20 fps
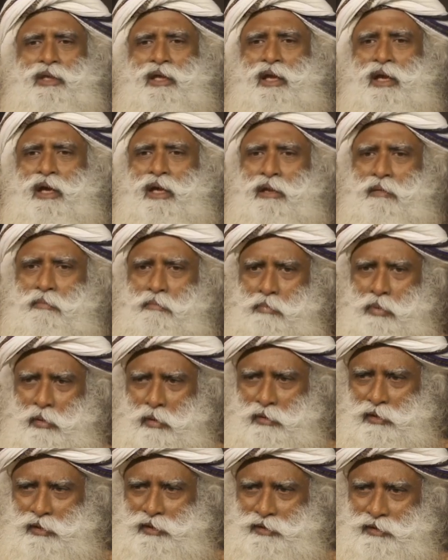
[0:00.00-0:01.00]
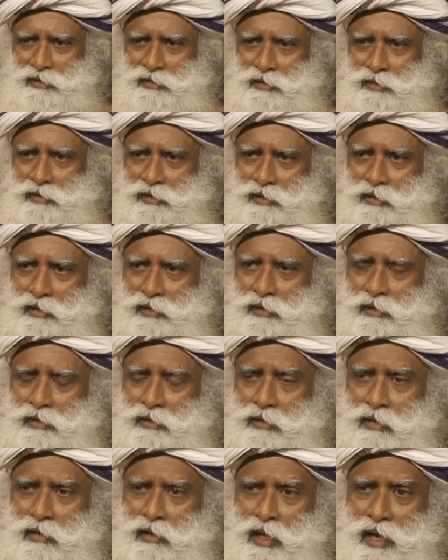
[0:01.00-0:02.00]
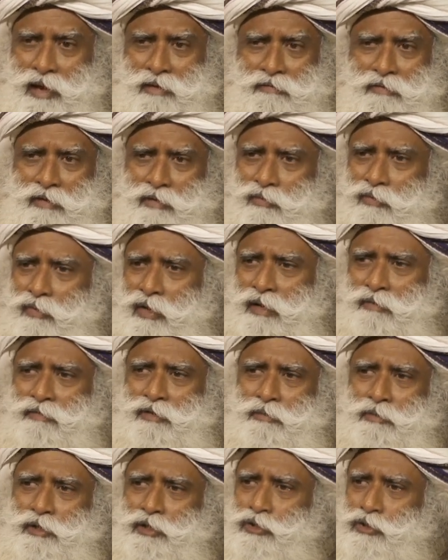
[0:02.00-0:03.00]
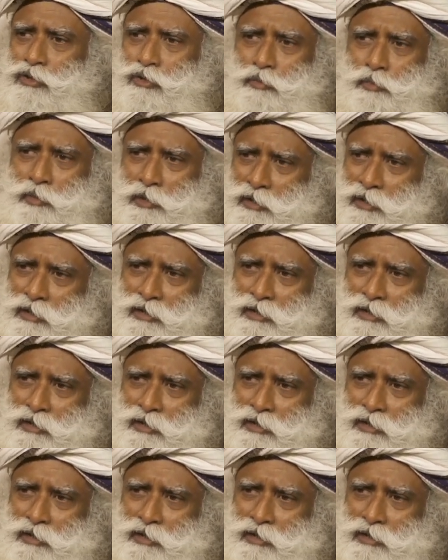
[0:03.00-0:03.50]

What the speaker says: are important, every one of them is stupid.